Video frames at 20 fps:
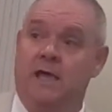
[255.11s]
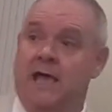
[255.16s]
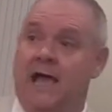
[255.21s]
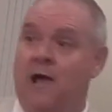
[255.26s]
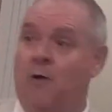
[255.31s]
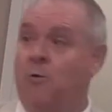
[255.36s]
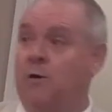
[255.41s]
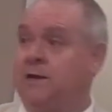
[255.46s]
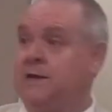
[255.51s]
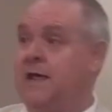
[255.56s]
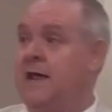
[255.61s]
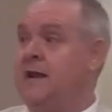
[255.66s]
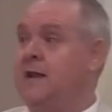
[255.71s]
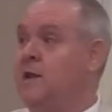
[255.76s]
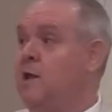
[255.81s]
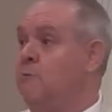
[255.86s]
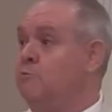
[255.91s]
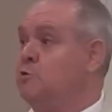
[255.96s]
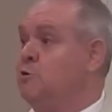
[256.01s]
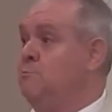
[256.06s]
I went down
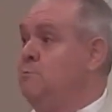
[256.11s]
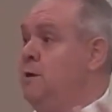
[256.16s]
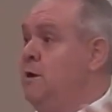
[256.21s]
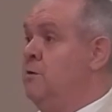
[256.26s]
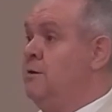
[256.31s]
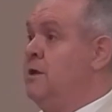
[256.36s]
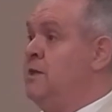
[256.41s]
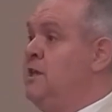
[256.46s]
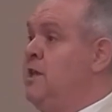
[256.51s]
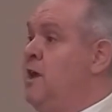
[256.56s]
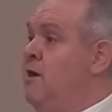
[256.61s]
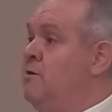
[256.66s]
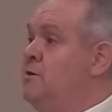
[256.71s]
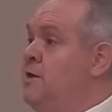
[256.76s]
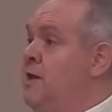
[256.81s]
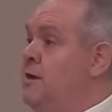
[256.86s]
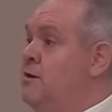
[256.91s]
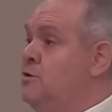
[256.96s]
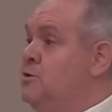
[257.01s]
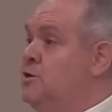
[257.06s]
and helped to build a
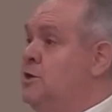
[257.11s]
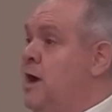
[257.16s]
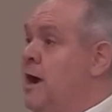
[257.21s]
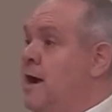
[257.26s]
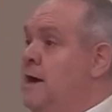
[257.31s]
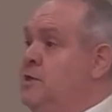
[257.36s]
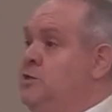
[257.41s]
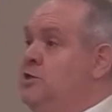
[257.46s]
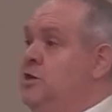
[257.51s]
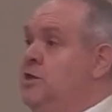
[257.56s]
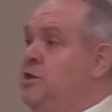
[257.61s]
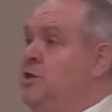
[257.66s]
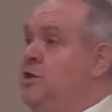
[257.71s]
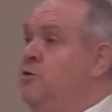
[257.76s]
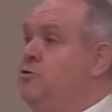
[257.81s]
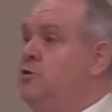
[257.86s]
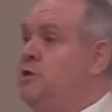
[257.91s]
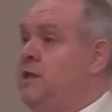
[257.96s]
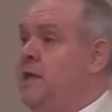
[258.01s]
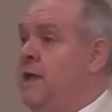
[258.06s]
caretaker's cottage in a
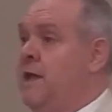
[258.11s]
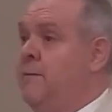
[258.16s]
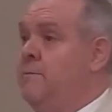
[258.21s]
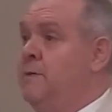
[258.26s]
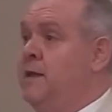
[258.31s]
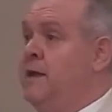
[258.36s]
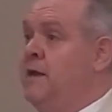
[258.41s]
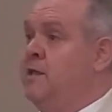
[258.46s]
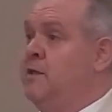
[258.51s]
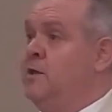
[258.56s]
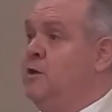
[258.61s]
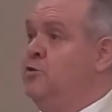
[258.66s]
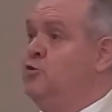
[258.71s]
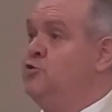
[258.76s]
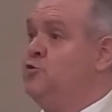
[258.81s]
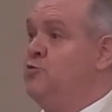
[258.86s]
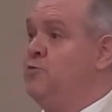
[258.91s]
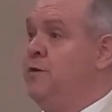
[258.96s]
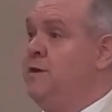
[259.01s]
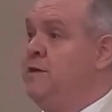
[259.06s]
youth camp down in
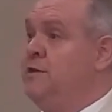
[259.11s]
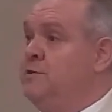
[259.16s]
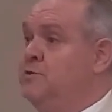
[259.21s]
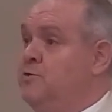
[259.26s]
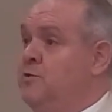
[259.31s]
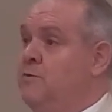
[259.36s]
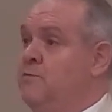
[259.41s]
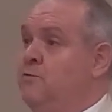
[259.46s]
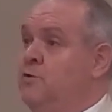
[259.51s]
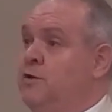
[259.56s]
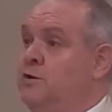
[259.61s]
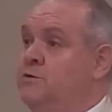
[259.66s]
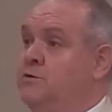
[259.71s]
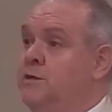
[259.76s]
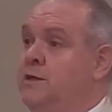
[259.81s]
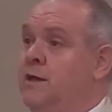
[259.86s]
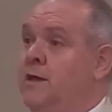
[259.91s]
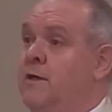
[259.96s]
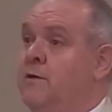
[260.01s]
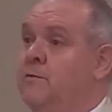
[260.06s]
Costa Rica several years
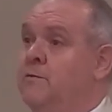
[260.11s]
ago.